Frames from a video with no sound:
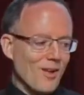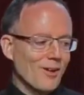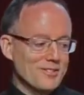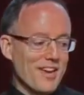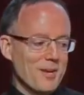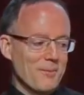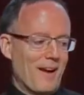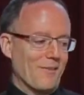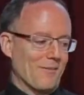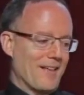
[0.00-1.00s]
I'll tell you
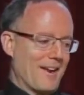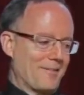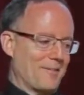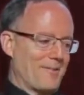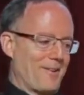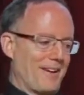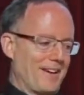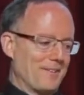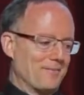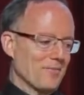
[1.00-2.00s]
about that at the very
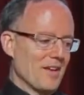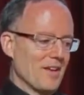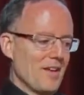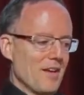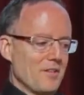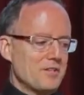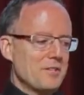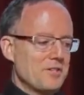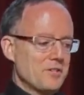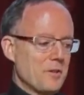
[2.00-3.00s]
end. This
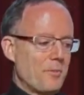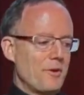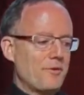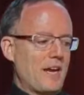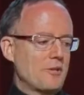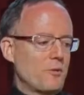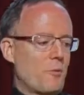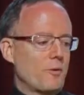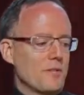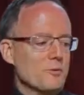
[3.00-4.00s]
is just a brief case
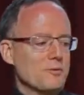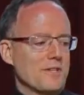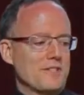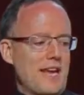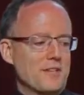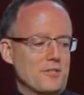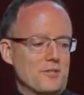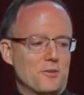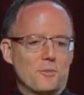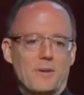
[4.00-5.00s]
report. This was a
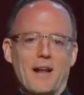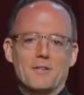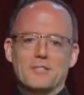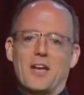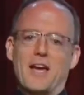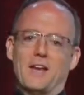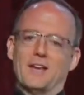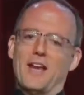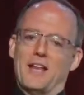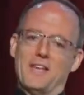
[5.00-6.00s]
dentist who had been outside
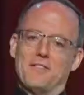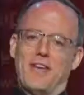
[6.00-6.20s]
and got hit